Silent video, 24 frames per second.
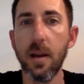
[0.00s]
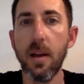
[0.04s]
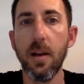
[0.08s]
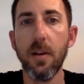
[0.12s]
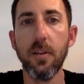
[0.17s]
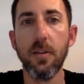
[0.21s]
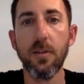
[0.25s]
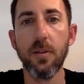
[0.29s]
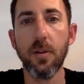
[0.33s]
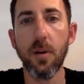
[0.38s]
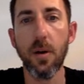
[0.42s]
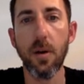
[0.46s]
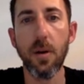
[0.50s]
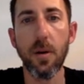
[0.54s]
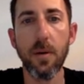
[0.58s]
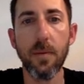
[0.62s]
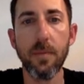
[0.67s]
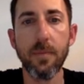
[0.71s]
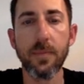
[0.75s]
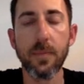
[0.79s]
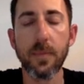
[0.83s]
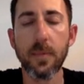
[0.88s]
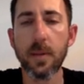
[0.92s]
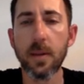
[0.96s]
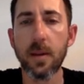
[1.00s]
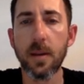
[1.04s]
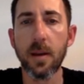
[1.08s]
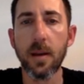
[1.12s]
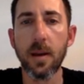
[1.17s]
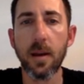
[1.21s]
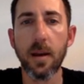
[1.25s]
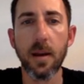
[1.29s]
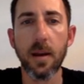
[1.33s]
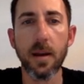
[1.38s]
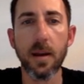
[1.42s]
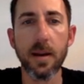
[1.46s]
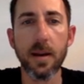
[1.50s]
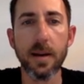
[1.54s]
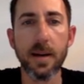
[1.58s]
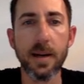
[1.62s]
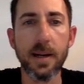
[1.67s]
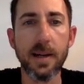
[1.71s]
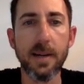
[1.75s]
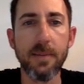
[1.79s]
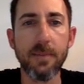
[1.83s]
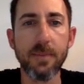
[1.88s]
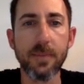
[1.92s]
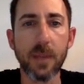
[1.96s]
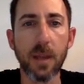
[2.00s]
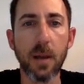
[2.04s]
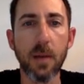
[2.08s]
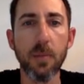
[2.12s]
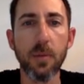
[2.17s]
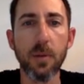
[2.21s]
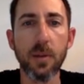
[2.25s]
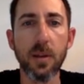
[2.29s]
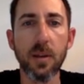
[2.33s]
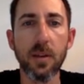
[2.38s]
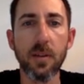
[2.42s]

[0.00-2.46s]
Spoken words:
So I'm looking